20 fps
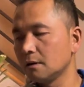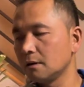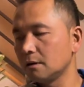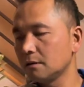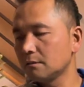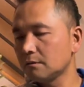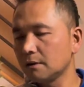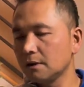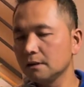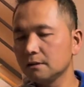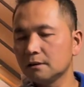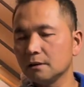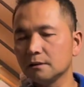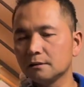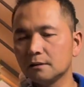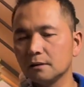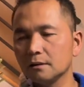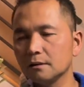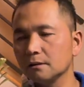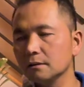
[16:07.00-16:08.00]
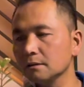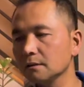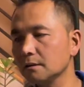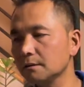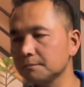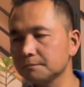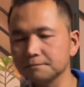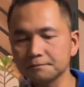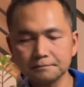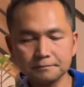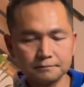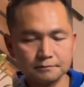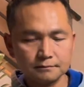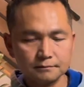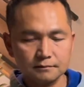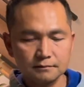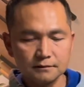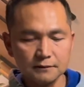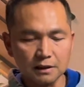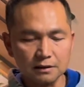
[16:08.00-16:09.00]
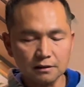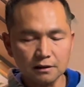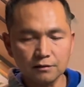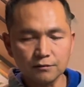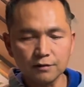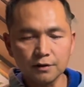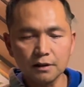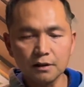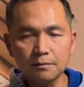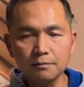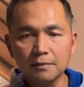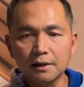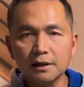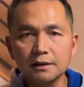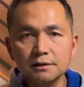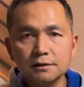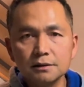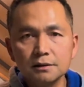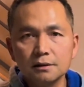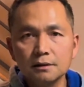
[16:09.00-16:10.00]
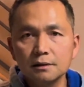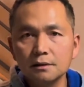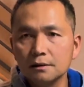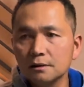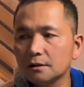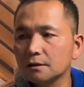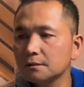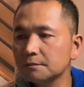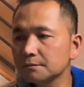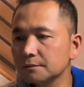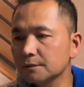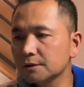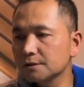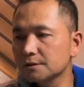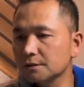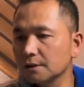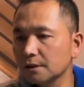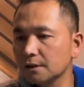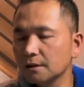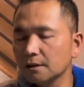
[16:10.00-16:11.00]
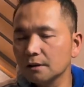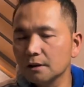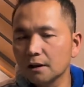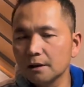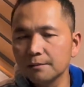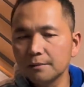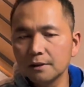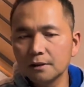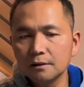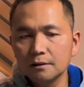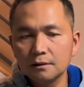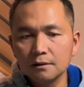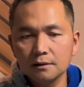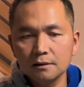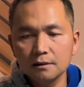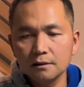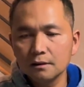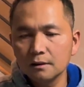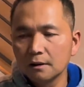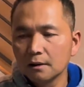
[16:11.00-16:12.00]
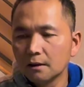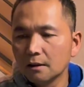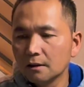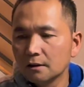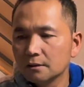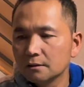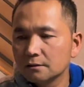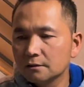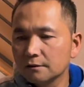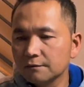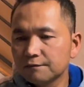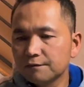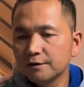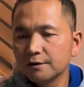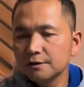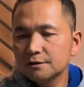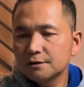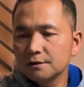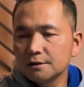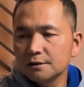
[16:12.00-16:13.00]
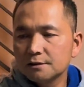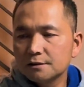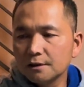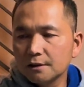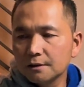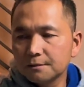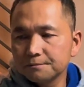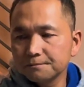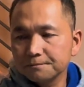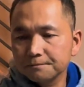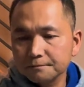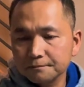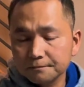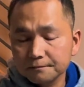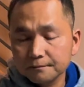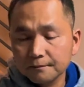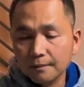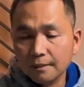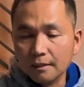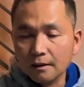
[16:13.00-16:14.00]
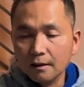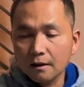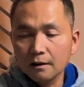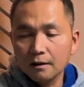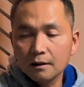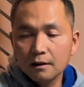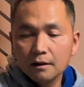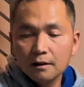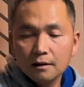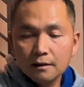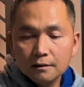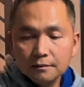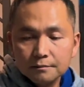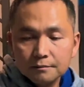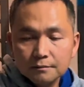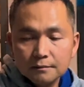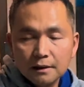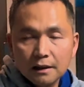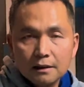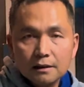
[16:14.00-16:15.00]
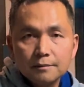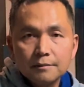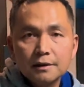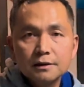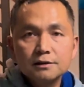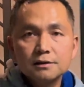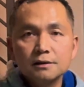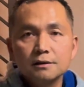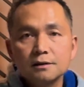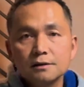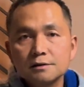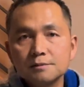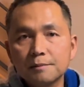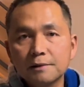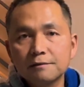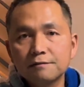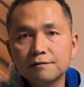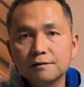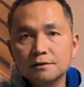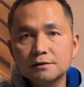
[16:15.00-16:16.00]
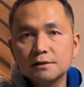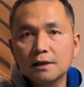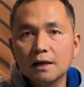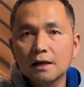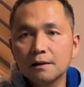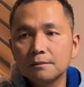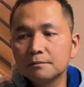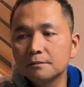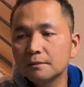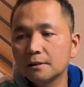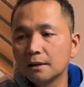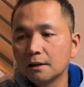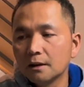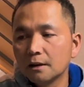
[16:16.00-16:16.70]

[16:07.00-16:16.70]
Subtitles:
All right, I think nothing really much to say. I mean, the first is like I mentioned, this is my first time